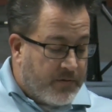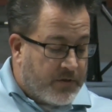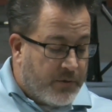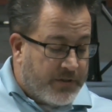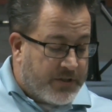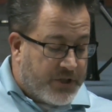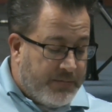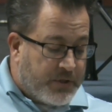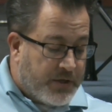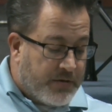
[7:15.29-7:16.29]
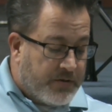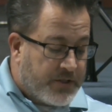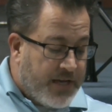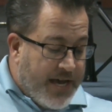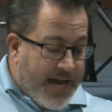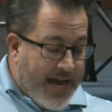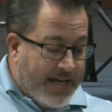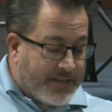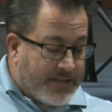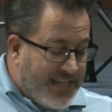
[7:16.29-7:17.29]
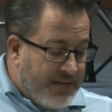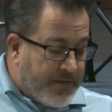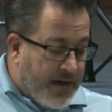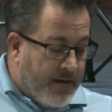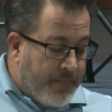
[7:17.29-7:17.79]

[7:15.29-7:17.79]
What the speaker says: to his sheep shearers at Timnah.